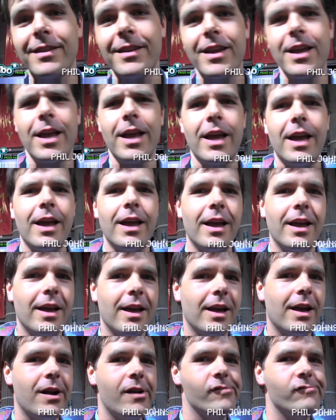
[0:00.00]
of it as
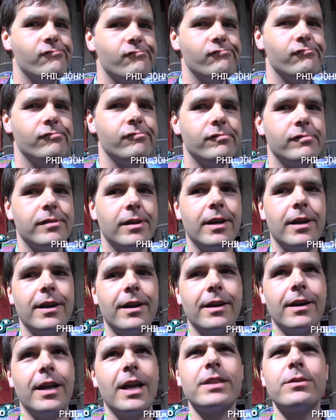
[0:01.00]
BuzzFeed meets
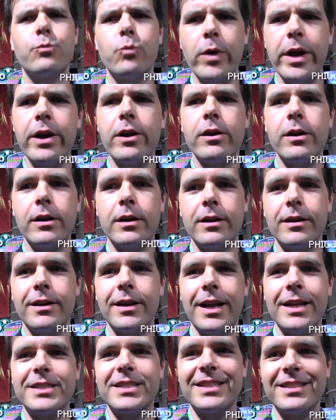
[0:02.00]
YouTube. If it's
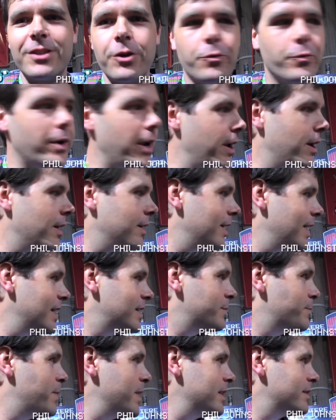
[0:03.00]
cool, if it's trendy, if
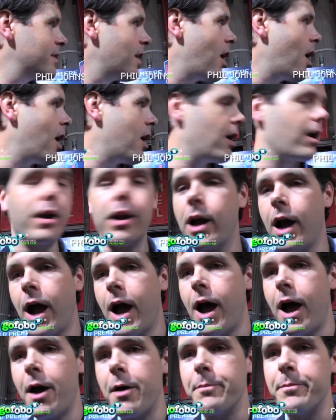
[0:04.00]
it's now, Yes
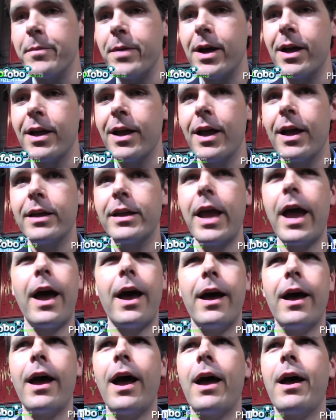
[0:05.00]
has discovered
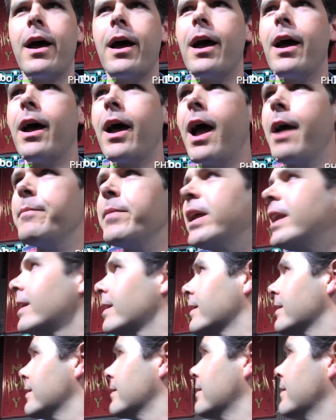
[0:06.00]
it, and she shared it
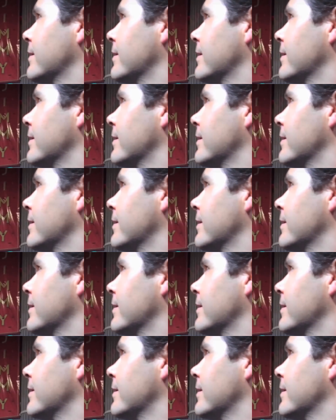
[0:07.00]
with the